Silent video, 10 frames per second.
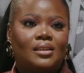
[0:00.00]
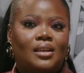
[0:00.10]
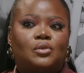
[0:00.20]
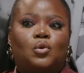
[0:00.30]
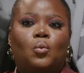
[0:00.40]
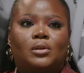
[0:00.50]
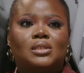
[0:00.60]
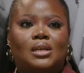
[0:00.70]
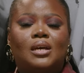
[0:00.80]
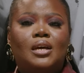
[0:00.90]
They don't want
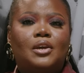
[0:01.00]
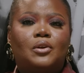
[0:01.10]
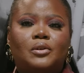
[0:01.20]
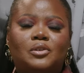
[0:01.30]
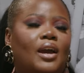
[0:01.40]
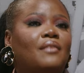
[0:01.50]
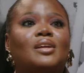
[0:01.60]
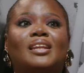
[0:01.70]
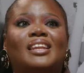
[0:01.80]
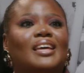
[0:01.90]
to, you have
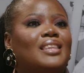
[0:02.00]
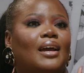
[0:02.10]
to let